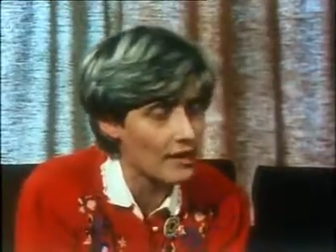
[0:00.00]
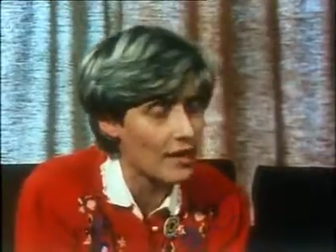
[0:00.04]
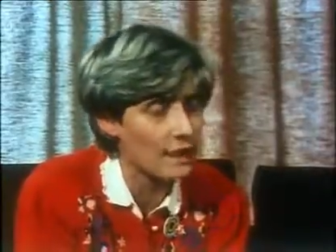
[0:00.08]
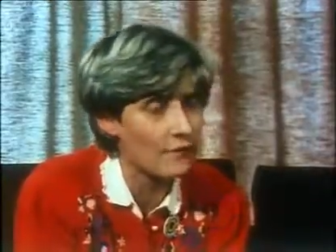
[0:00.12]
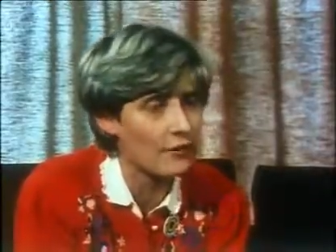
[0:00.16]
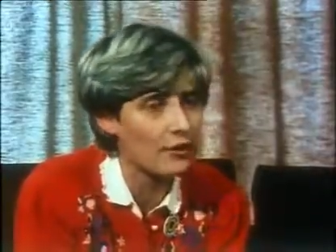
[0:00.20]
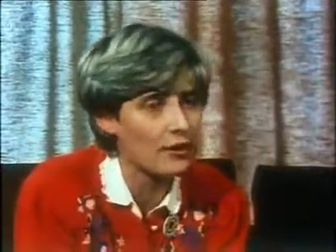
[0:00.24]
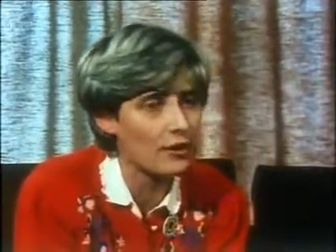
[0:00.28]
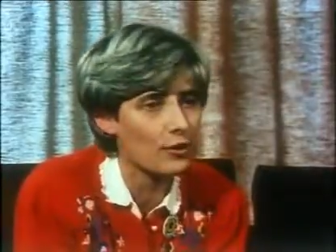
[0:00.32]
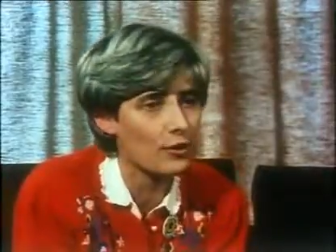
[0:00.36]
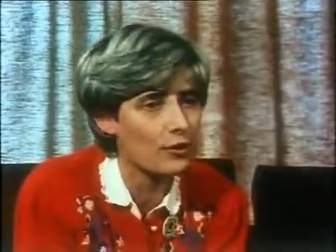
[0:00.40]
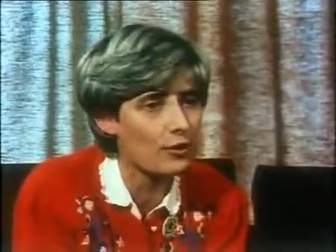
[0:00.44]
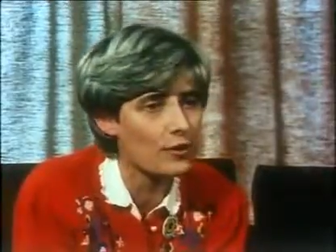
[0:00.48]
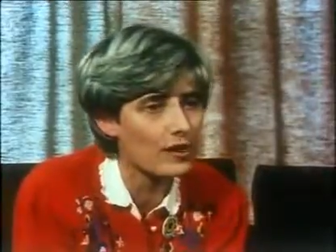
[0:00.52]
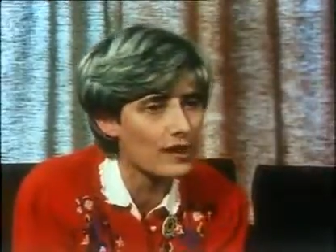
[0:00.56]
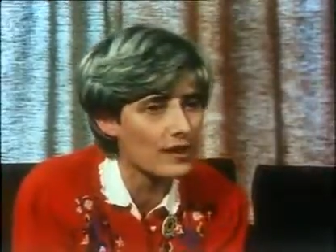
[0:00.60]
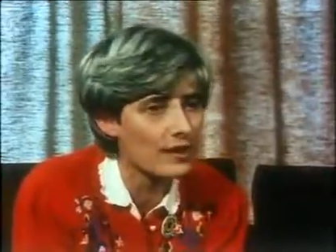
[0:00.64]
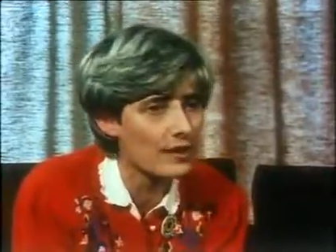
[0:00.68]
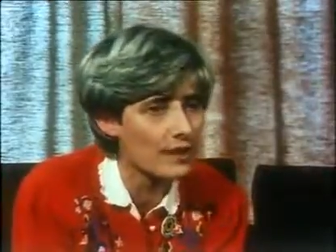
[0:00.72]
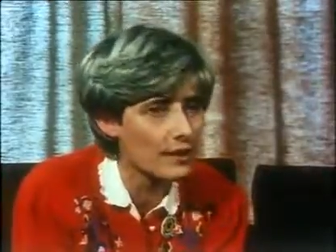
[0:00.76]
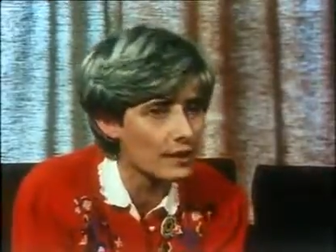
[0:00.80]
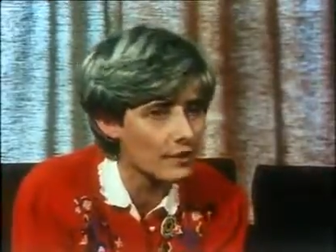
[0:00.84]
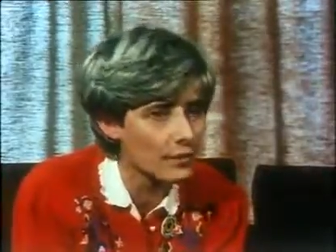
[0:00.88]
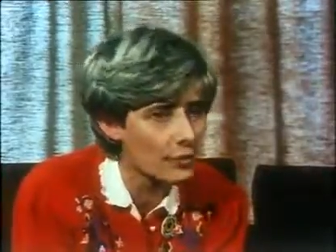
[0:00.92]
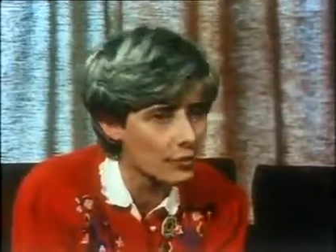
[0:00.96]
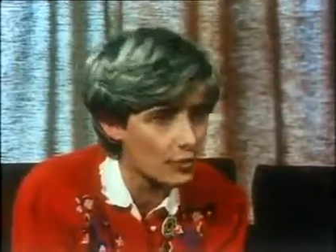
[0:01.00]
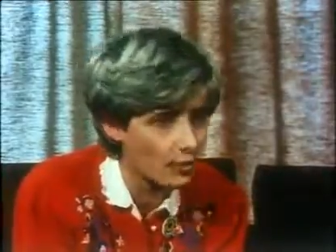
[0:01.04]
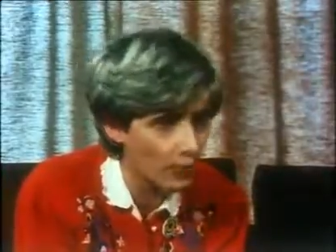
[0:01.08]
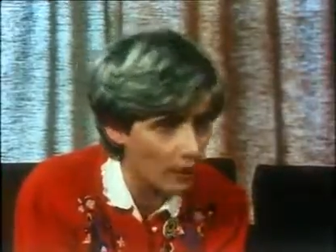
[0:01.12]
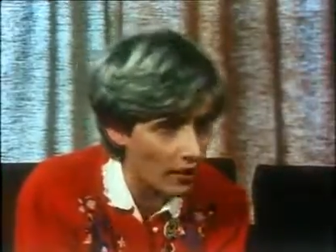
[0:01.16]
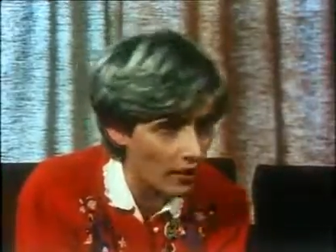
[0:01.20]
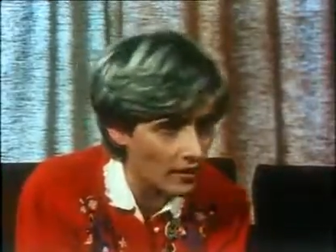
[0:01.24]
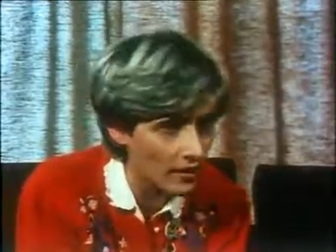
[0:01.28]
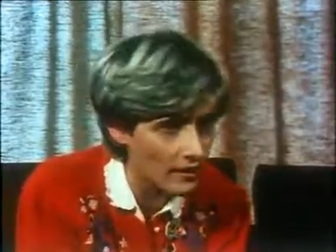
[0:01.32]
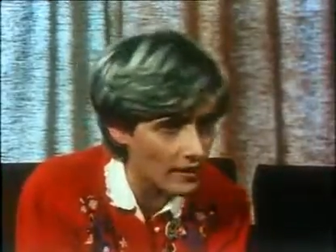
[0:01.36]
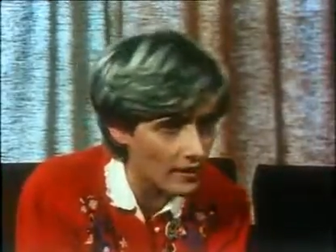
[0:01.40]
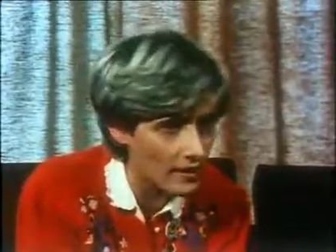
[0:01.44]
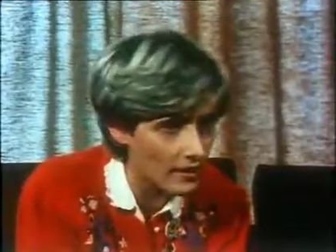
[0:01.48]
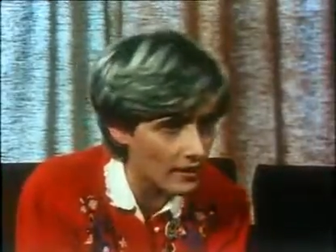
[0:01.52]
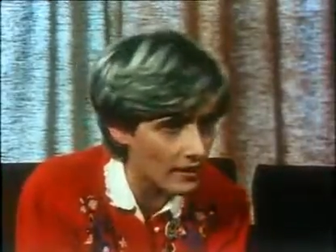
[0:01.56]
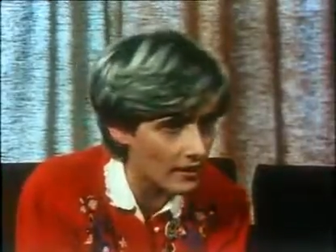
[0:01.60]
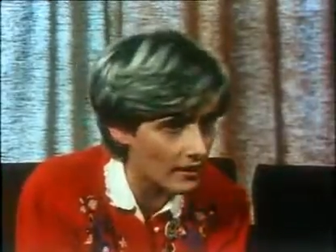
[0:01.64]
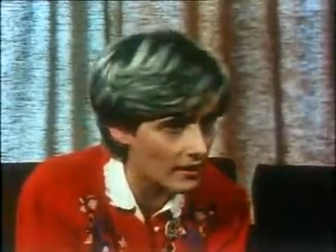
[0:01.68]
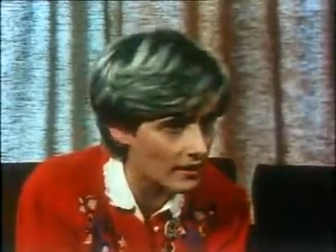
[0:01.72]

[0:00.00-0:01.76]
have a completely new quality